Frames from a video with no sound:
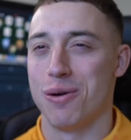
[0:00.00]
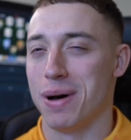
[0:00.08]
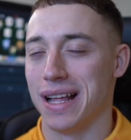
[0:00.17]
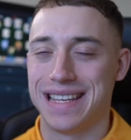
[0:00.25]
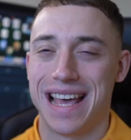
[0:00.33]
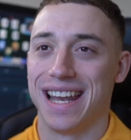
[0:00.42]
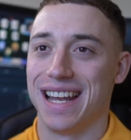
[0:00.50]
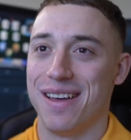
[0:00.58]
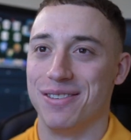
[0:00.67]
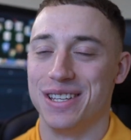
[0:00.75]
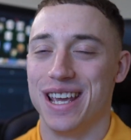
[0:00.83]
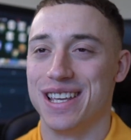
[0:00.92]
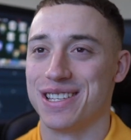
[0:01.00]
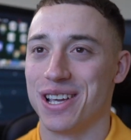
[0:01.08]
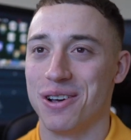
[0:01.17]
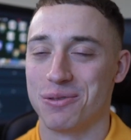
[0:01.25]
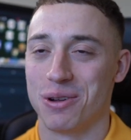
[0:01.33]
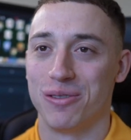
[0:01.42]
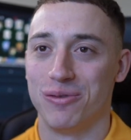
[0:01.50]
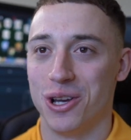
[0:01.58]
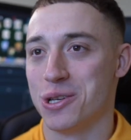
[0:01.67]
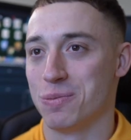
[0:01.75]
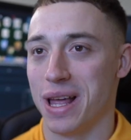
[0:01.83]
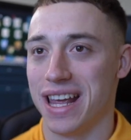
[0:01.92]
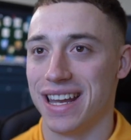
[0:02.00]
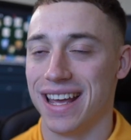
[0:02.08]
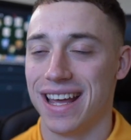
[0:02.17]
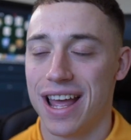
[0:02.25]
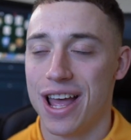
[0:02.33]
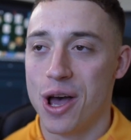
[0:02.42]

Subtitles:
about 10, 11 years ago is when I first played it.